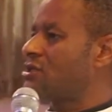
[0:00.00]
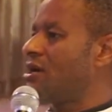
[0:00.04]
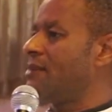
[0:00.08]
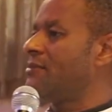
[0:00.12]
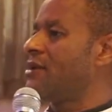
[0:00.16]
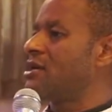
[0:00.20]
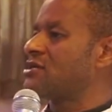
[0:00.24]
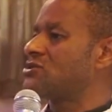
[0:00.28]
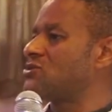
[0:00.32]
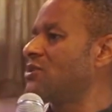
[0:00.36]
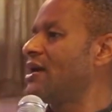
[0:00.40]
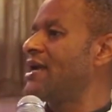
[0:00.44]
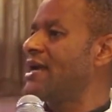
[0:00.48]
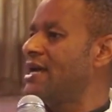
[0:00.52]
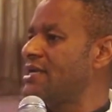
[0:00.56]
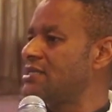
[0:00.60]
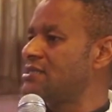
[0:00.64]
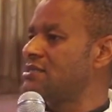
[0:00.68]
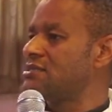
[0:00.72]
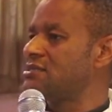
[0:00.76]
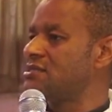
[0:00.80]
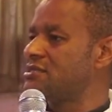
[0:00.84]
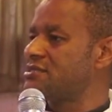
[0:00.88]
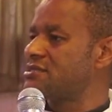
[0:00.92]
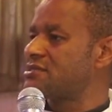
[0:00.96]
Thomas, where are
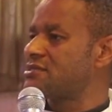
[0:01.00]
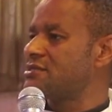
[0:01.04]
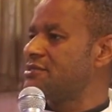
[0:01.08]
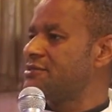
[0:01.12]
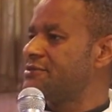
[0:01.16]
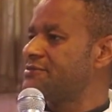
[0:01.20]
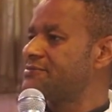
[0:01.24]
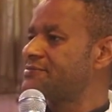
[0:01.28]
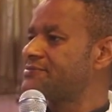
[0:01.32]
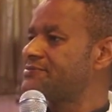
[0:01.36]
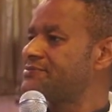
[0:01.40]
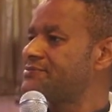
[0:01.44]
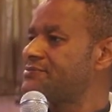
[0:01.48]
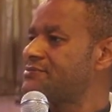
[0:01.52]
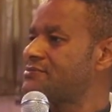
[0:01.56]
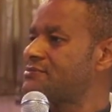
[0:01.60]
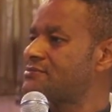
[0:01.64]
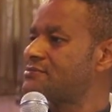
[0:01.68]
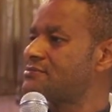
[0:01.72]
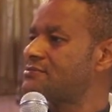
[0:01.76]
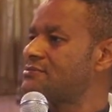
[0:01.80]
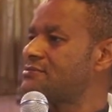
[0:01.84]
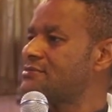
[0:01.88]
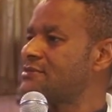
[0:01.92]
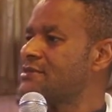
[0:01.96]
this thing?
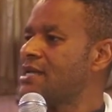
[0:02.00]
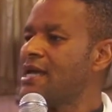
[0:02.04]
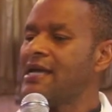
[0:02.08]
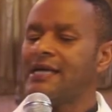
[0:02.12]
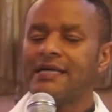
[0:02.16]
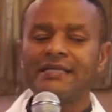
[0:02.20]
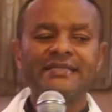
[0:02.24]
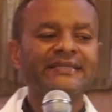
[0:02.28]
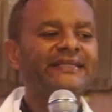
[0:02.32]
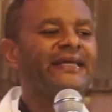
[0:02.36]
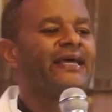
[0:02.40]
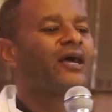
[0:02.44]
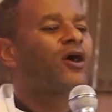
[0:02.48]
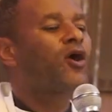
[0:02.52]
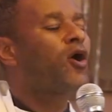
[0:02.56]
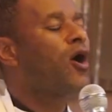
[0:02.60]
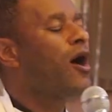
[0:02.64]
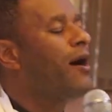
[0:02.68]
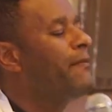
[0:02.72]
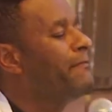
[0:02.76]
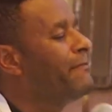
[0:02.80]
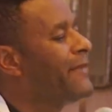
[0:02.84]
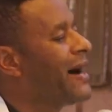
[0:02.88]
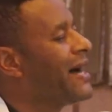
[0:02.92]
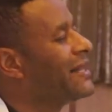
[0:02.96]
The
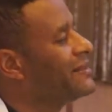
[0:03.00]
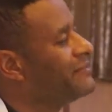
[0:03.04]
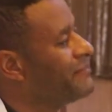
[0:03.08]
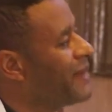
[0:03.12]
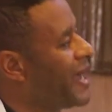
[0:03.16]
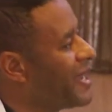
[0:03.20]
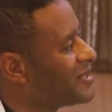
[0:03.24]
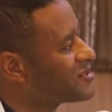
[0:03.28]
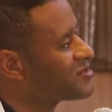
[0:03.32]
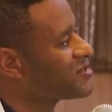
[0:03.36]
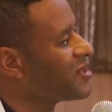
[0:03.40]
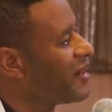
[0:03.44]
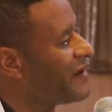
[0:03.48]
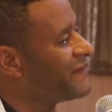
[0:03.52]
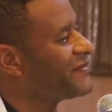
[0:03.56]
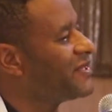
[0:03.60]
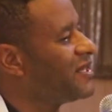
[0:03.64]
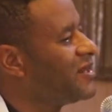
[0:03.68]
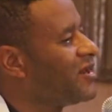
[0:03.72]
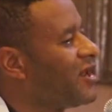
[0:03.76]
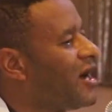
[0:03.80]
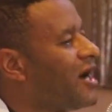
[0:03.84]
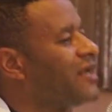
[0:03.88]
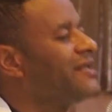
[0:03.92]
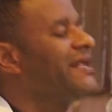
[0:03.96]
commandments of
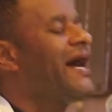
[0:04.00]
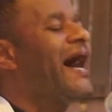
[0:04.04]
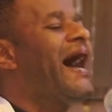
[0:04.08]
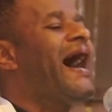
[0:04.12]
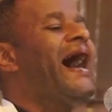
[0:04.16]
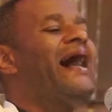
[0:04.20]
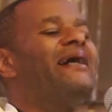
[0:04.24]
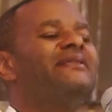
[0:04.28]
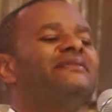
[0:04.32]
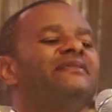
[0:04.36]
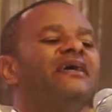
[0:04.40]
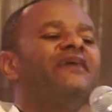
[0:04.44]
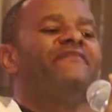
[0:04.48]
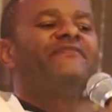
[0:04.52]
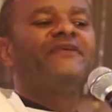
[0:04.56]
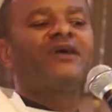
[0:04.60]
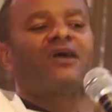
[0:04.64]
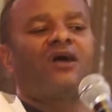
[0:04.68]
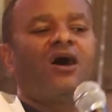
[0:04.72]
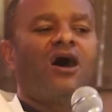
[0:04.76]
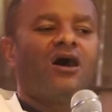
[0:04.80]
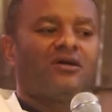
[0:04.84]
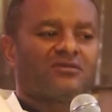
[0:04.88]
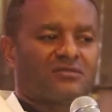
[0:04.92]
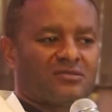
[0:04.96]
the Lord are
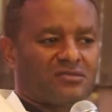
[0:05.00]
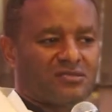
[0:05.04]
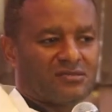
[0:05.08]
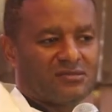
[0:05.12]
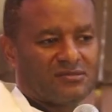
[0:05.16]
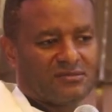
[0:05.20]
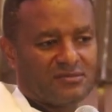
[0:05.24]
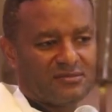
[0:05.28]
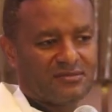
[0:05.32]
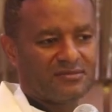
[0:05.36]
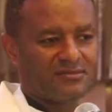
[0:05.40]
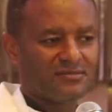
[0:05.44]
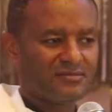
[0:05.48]
difficult.